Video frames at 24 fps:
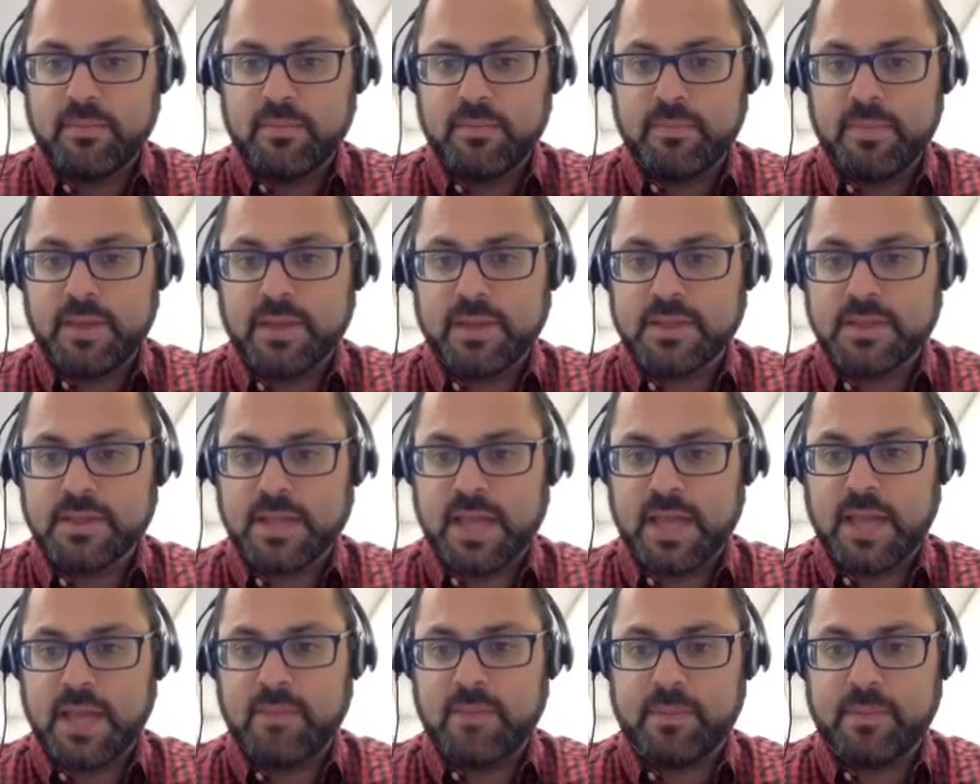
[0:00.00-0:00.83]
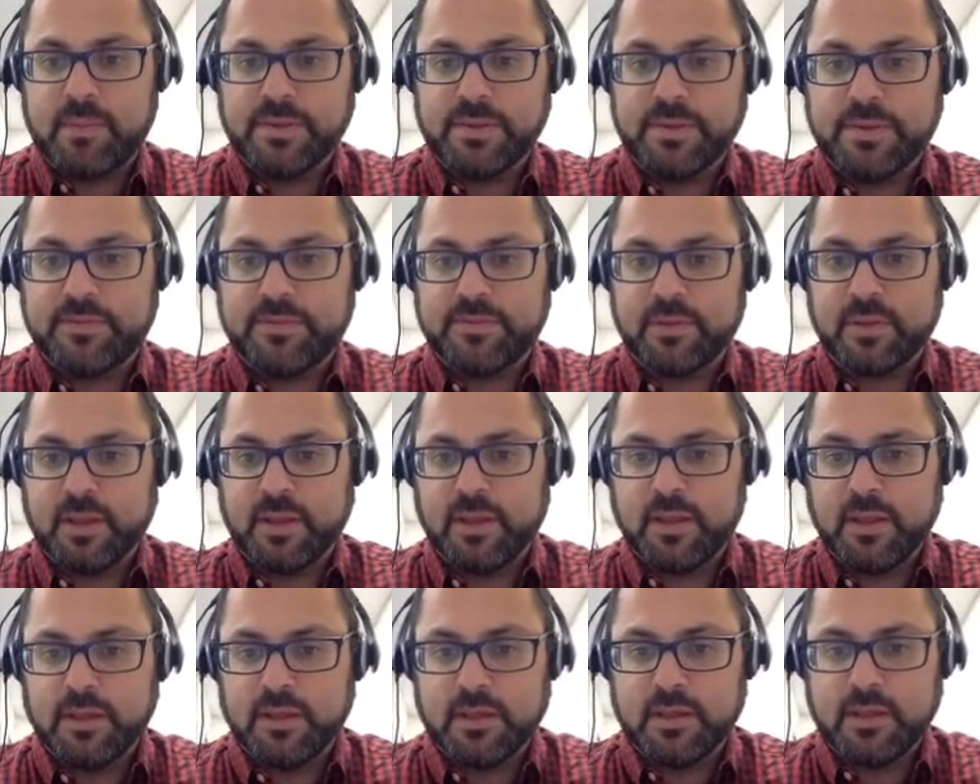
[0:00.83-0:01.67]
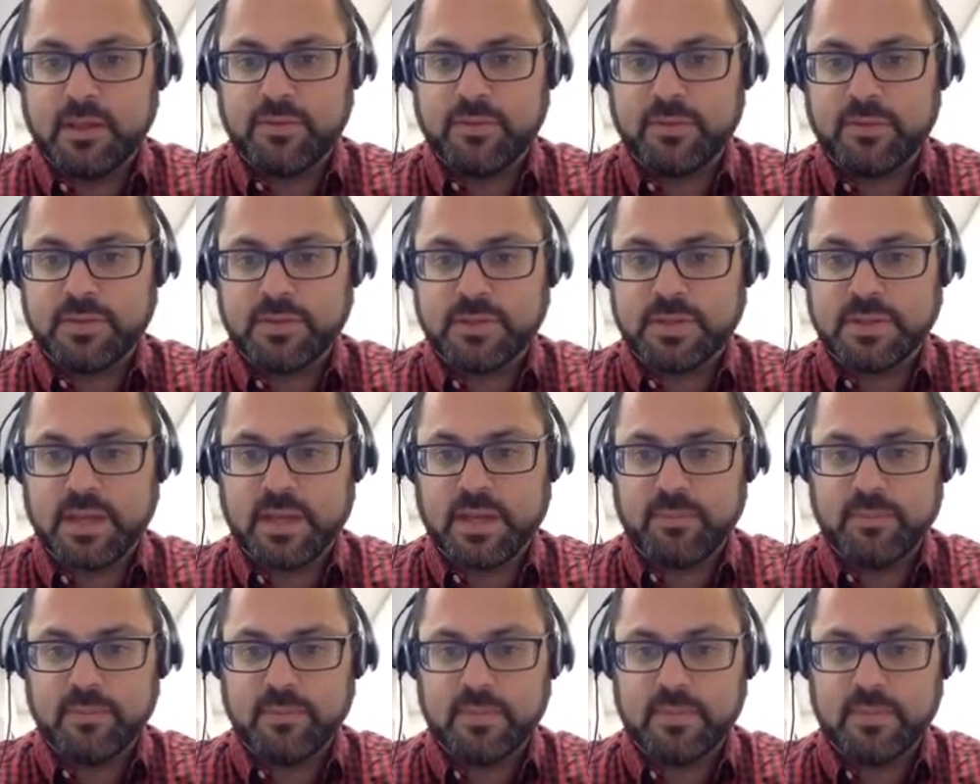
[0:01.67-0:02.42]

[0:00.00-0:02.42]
because it came up differently the first time.